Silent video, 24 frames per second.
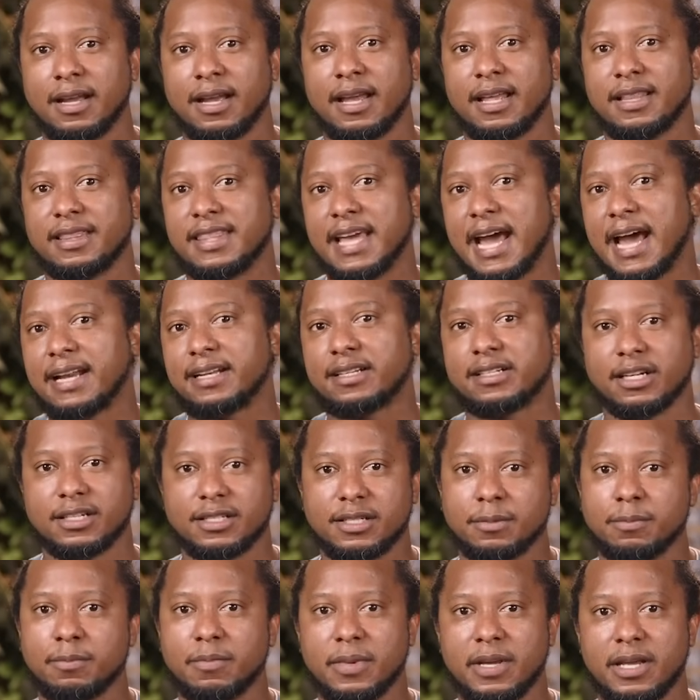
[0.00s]
that
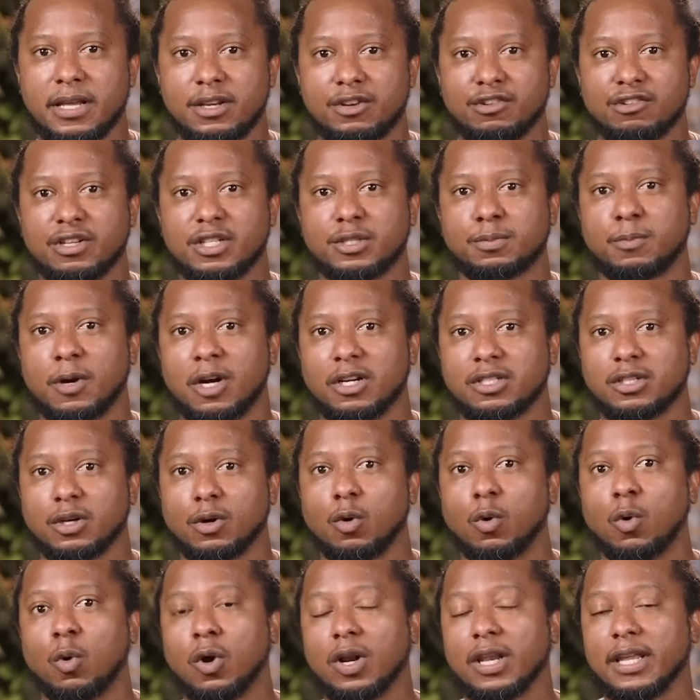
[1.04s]
doesn't mean you respond to
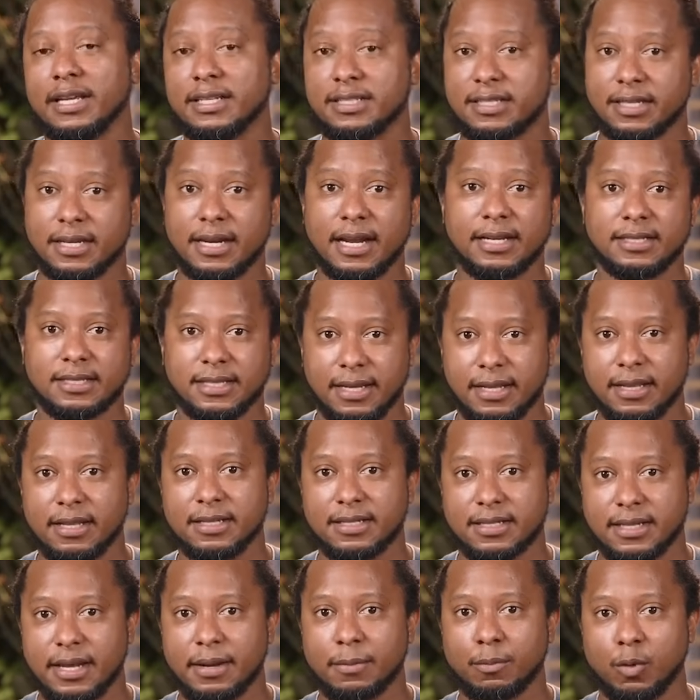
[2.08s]
all incidents in the
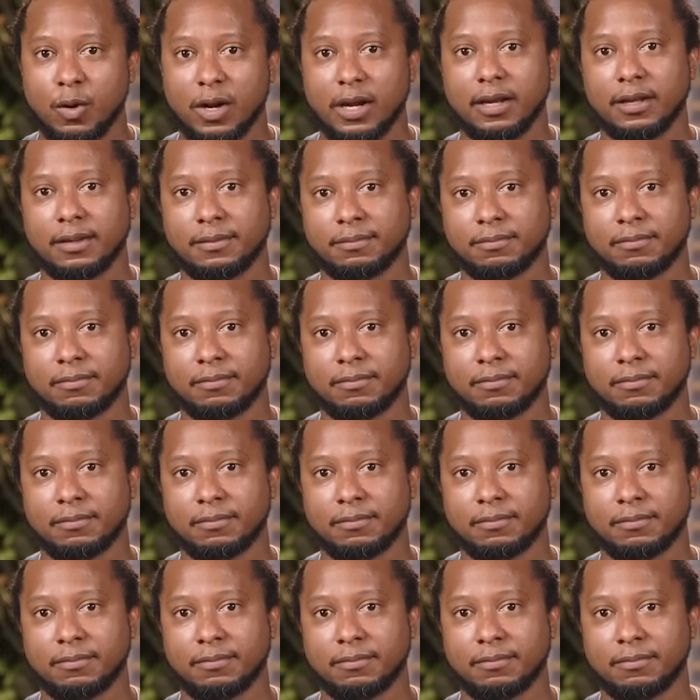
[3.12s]
same way.